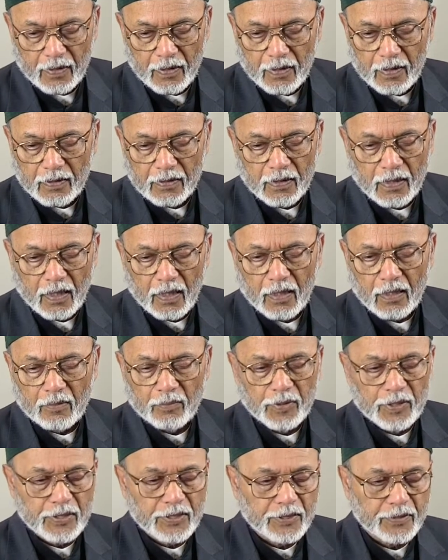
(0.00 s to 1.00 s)
The
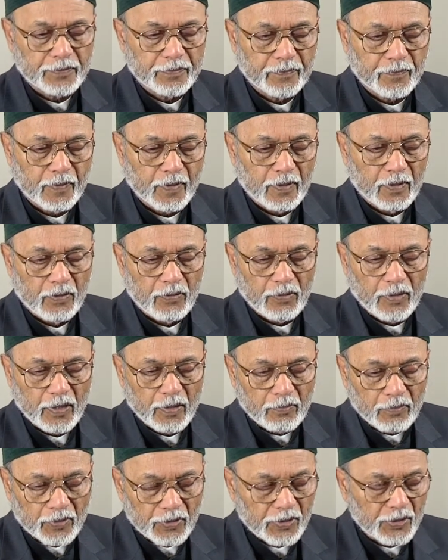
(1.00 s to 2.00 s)
Ottomans, who
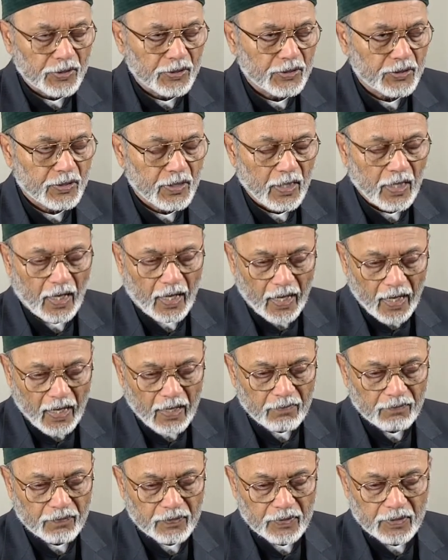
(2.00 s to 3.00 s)
emerged
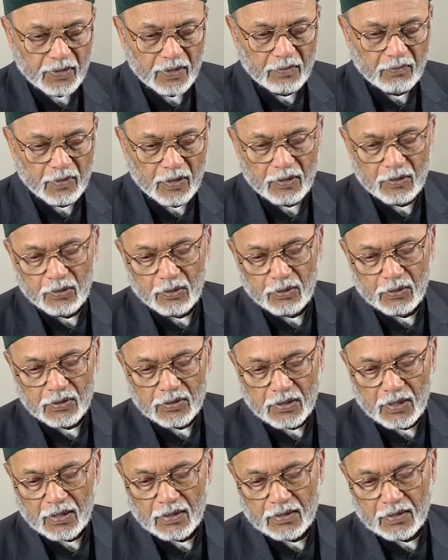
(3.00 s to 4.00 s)
after the
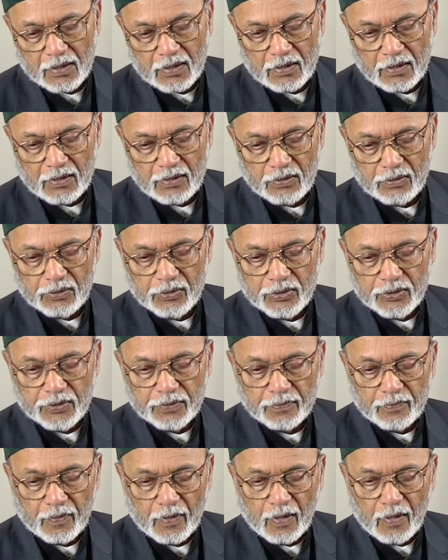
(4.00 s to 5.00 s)
Mongol-Tatar deluge,
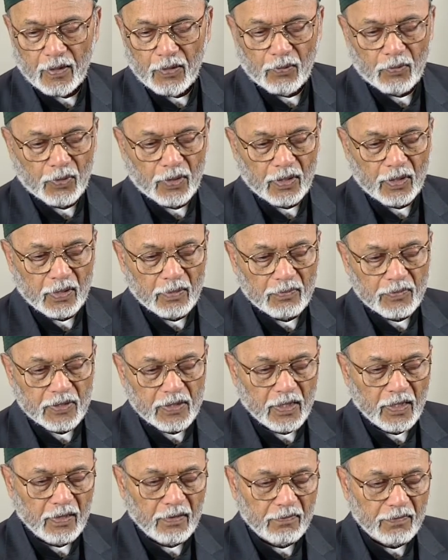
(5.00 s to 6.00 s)
were
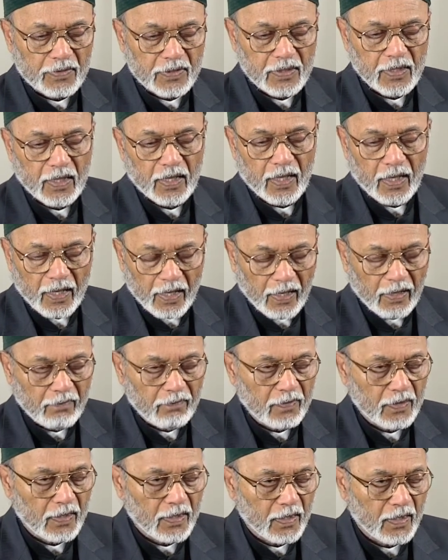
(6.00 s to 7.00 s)
themselves
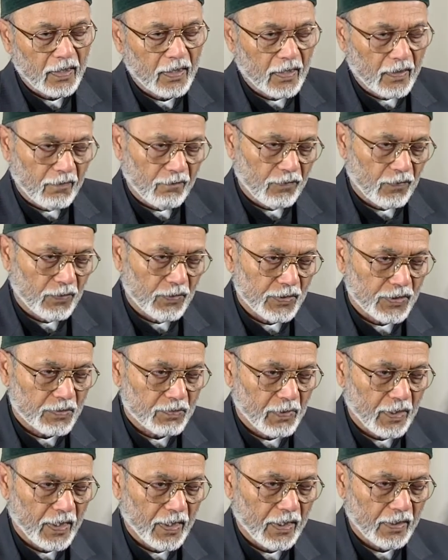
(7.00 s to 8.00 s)
heavily influenced
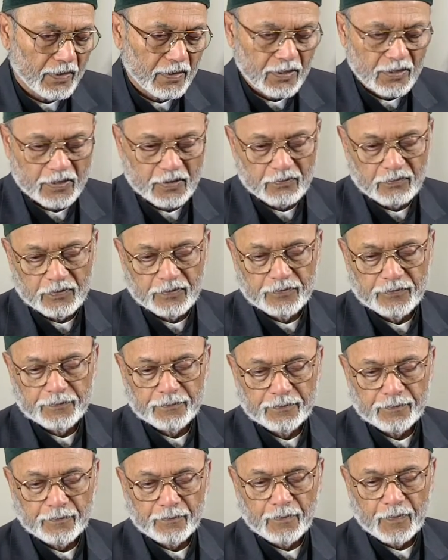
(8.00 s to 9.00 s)
by Tasawwuf,
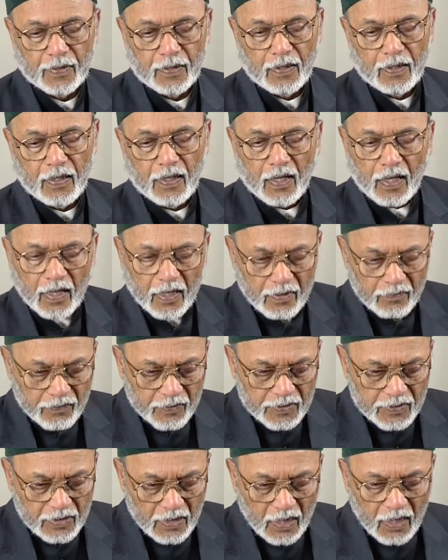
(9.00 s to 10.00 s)
and it
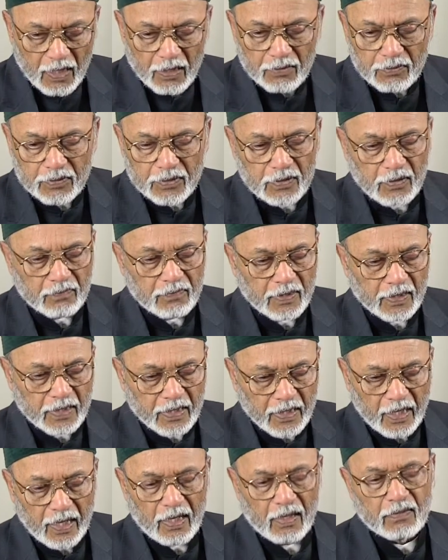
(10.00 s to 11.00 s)
was out of the
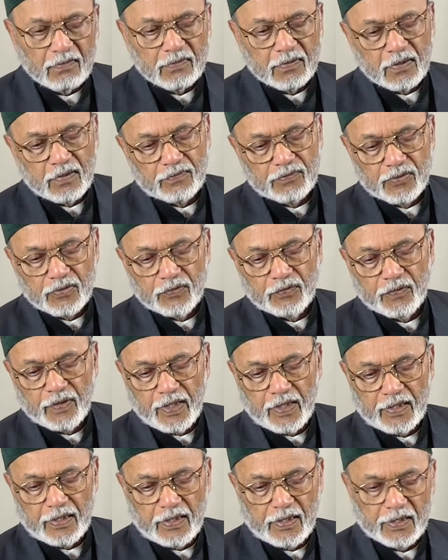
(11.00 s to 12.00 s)
cauldron of Sufi
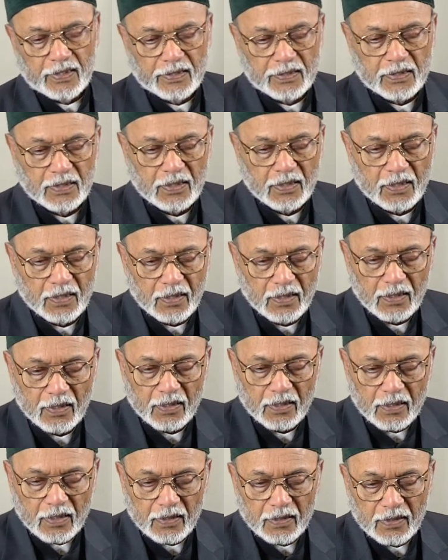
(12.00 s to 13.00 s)
ideas
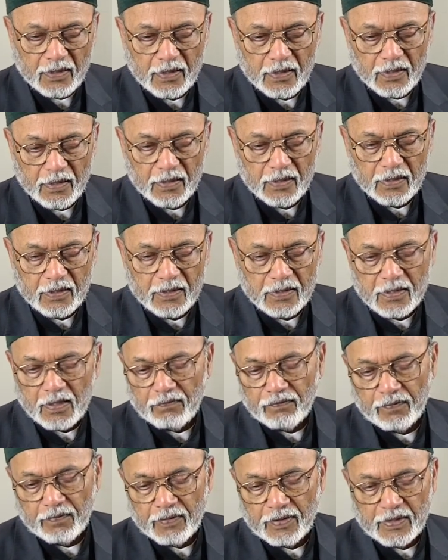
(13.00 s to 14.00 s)
that the
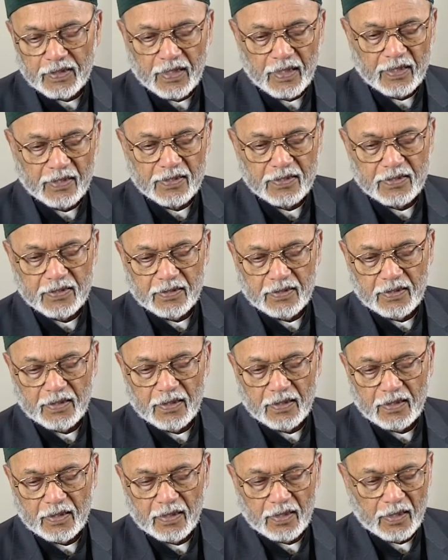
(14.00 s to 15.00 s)
Safavid dynasty
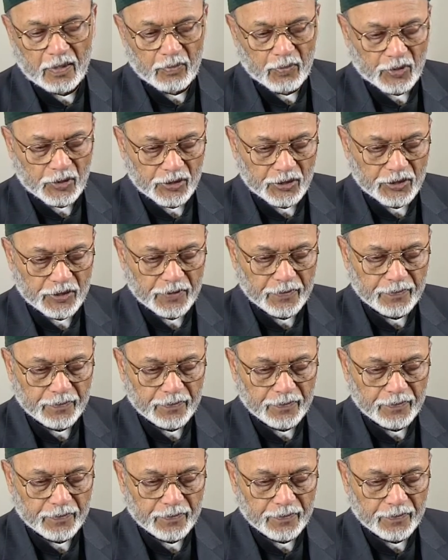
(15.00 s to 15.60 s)
emerged.